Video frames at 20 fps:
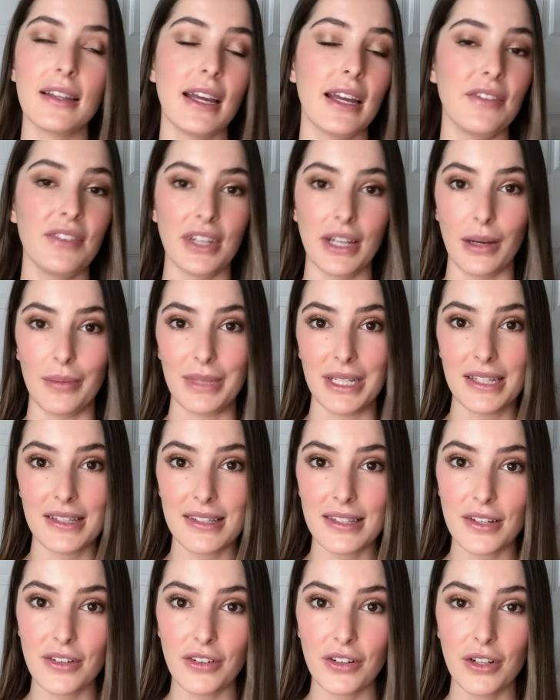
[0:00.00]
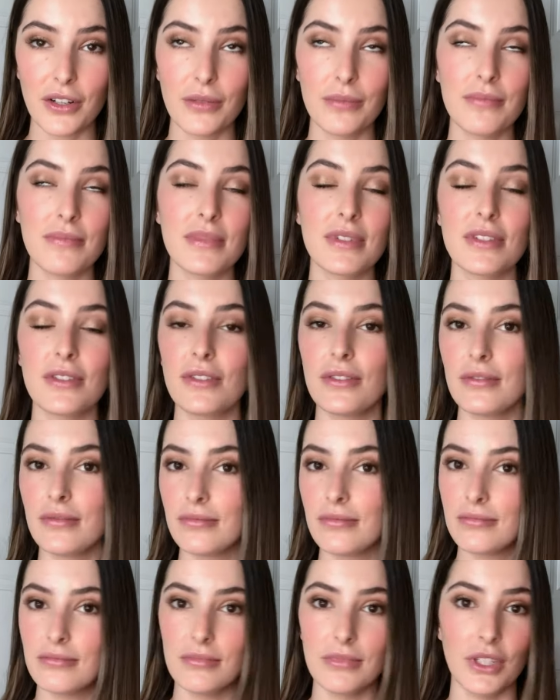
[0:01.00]
They even come in serums,
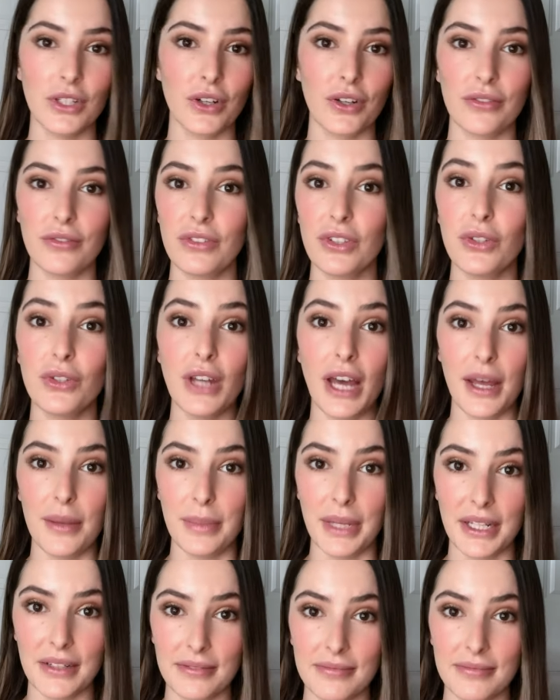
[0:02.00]
you know, you name it.